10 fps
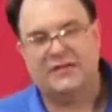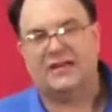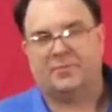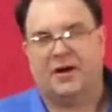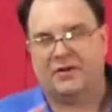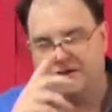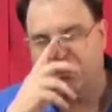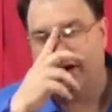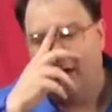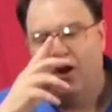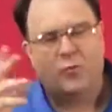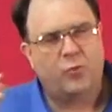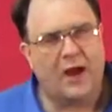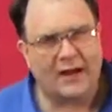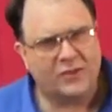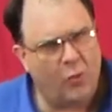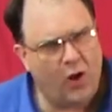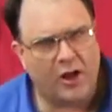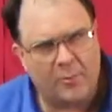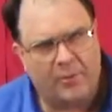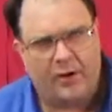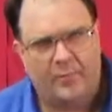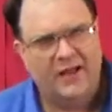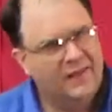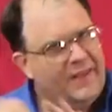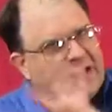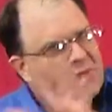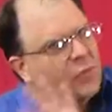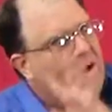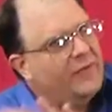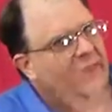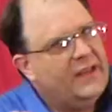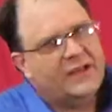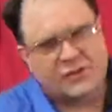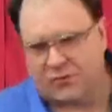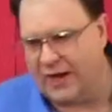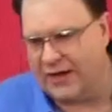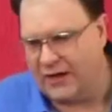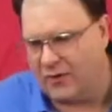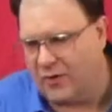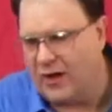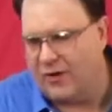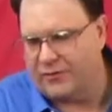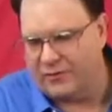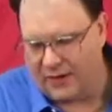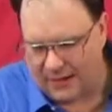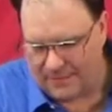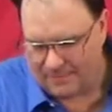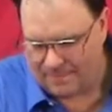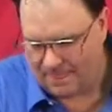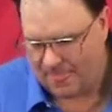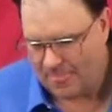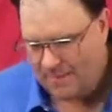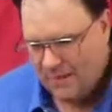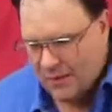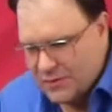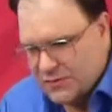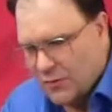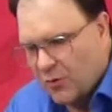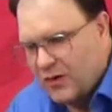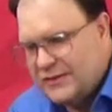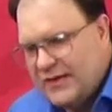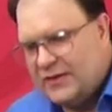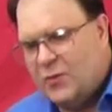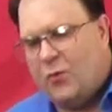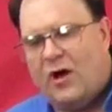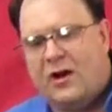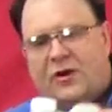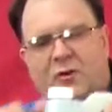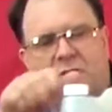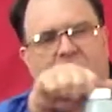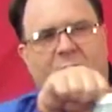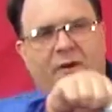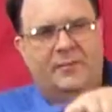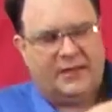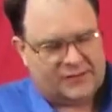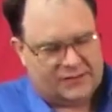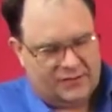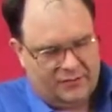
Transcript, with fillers: not the power steering, right at the water pump. That's where everything is grinding around, okay? So we're going to take the Water Kooler premix.